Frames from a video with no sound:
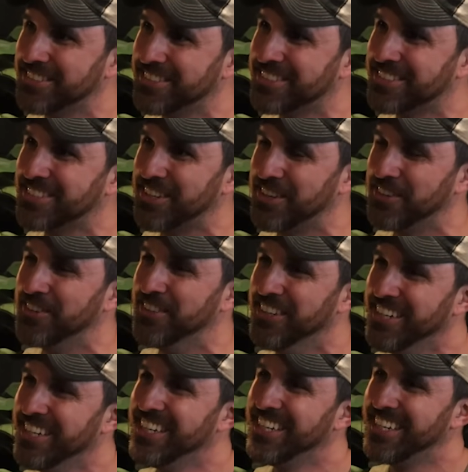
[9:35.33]
Yeah. So,
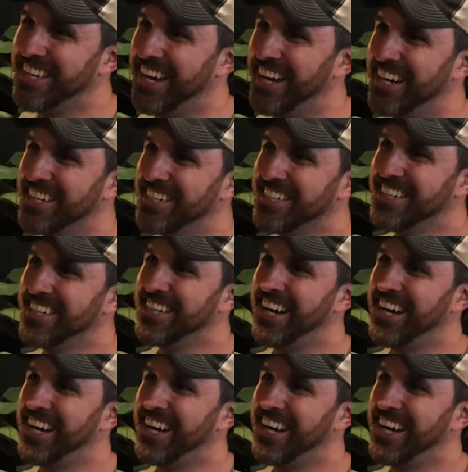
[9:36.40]
yeah, Dang.